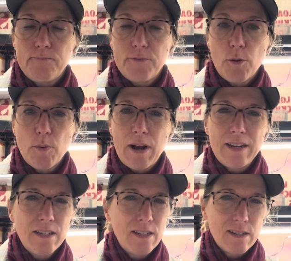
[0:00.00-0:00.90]
their
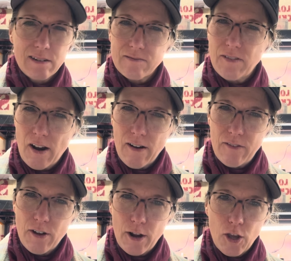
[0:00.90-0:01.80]
prices are very,
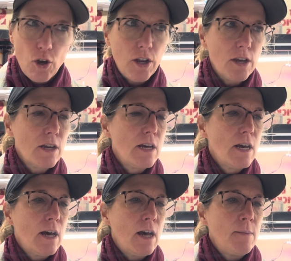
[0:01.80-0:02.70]
very good.
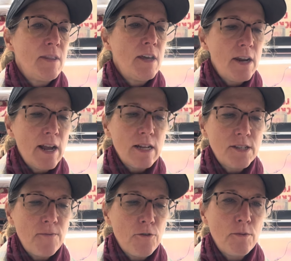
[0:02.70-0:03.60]
And then I got
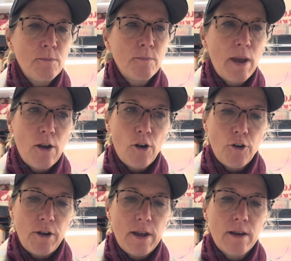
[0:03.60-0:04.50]
some from Baker
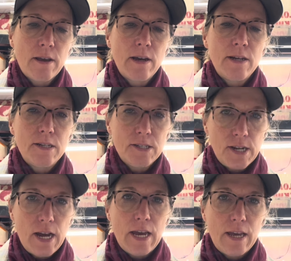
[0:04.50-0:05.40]
Creek because
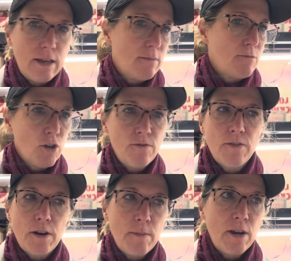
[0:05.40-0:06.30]
I couldn't
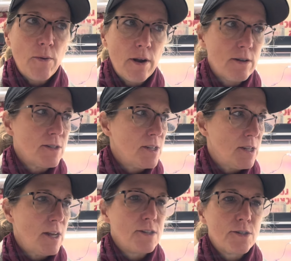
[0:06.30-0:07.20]
find them anywhere else,
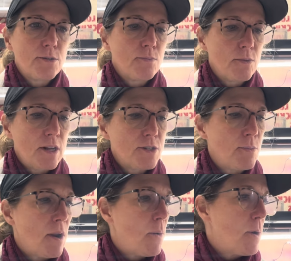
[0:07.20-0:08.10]
and that's
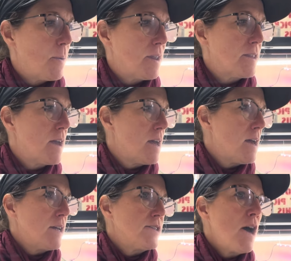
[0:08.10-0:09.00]
what I went with.
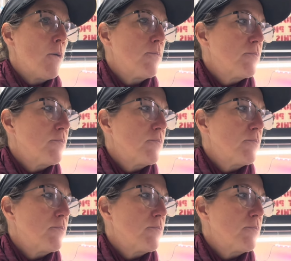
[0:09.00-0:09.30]
So,